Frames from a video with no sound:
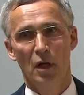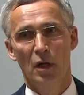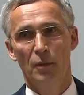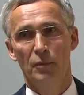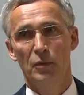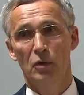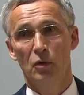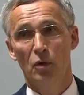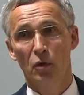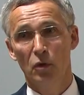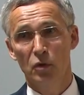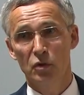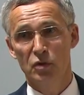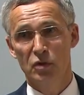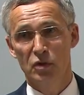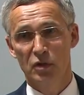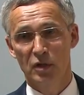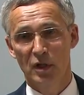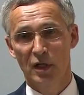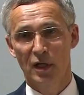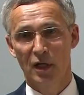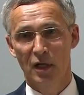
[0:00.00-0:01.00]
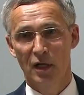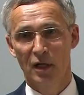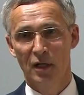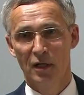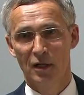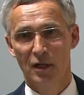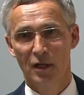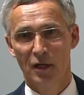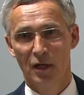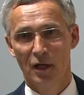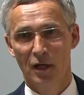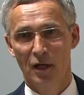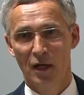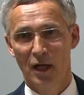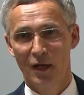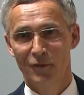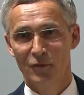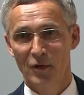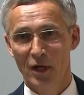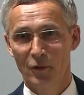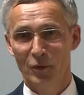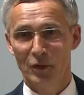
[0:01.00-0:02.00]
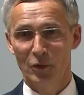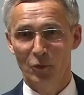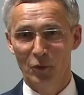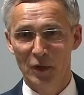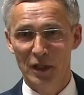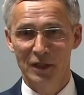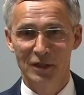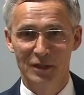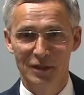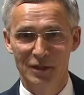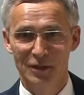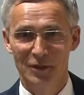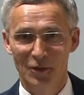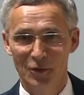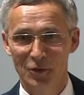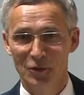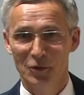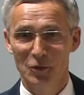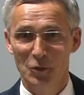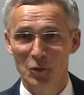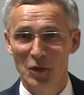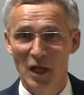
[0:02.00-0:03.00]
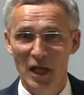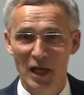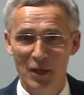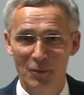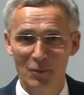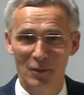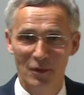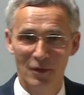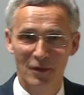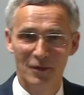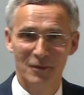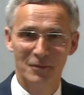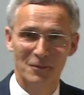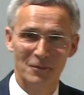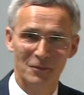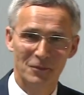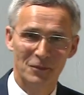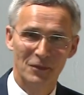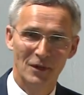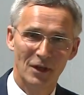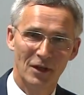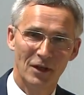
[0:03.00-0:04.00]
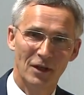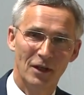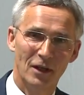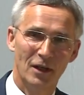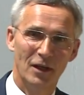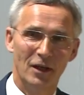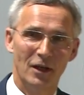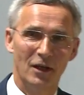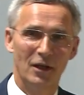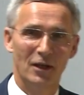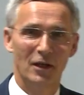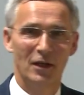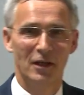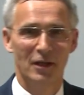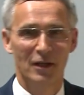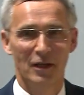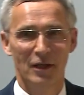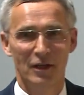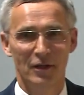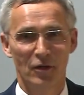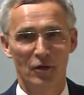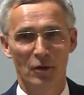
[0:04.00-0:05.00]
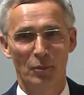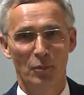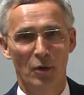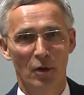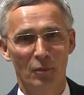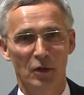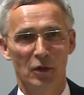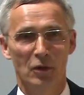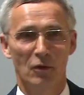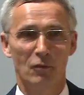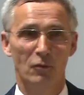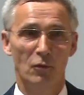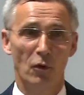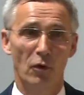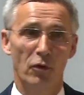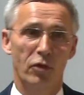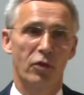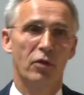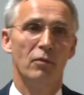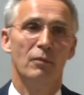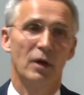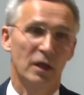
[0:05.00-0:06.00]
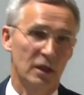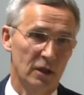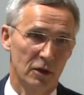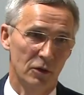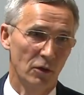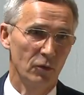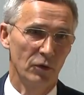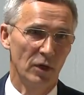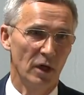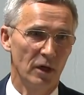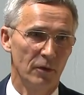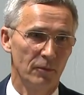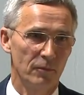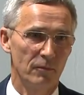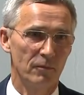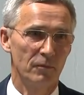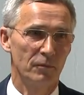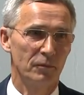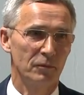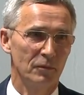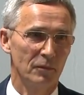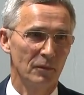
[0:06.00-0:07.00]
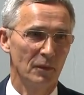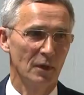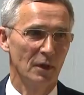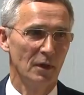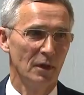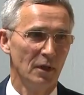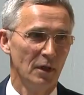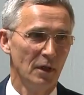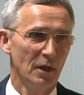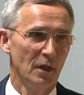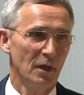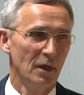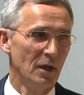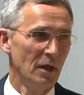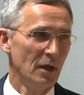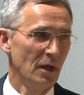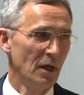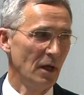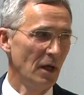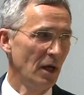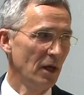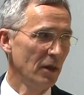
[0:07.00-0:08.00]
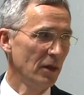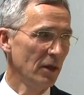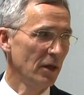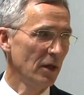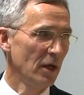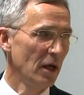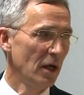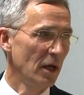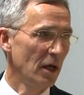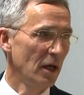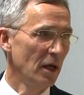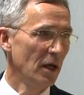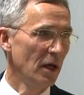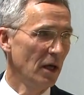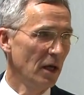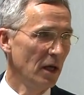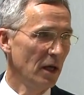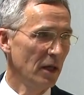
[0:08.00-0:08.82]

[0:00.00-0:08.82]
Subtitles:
because they have now agreed on a new name, the Republic of North Macedonia. And that